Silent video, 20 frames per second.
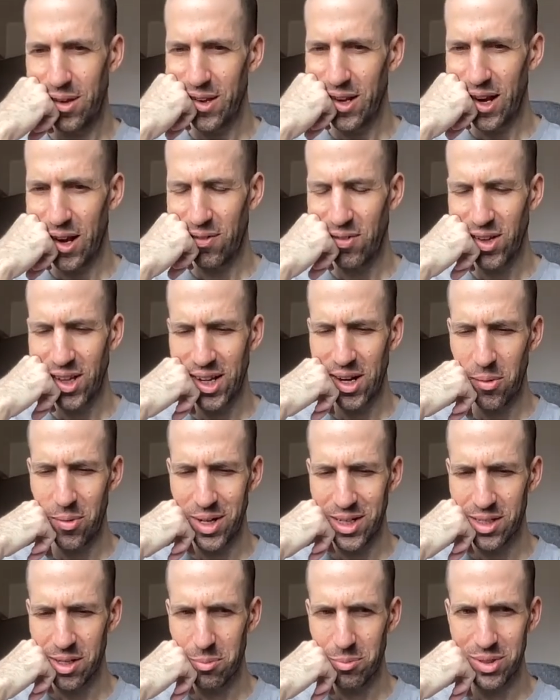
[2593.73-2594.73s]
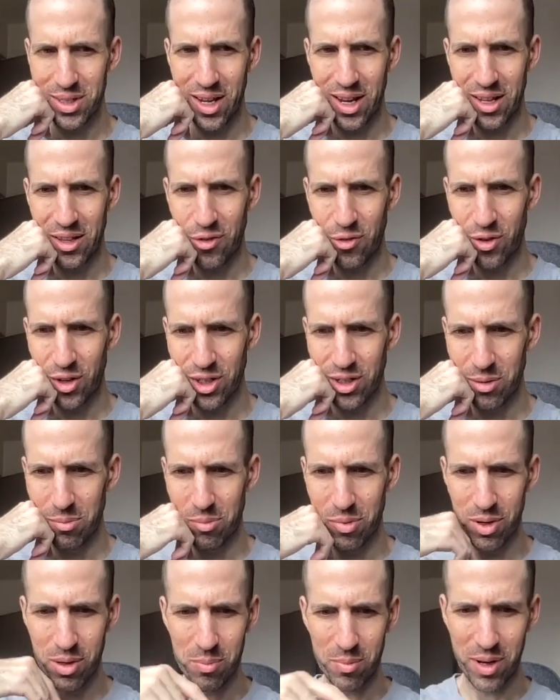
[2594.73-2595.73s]
I feel like I read some science fiction
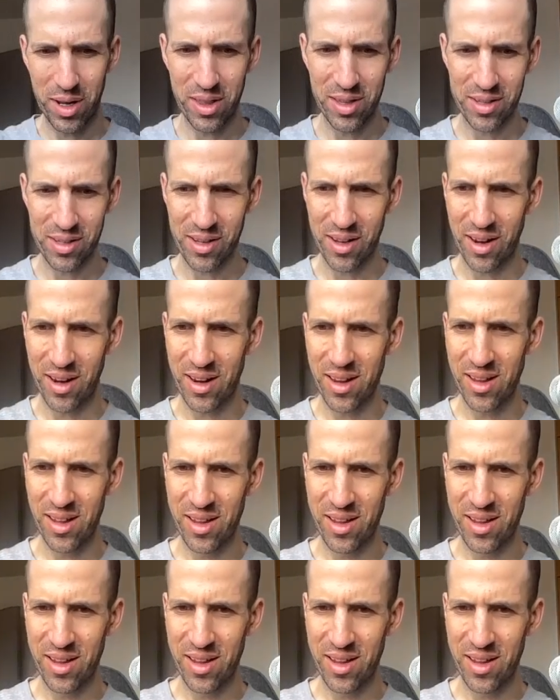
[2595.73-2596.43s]
book by this guy.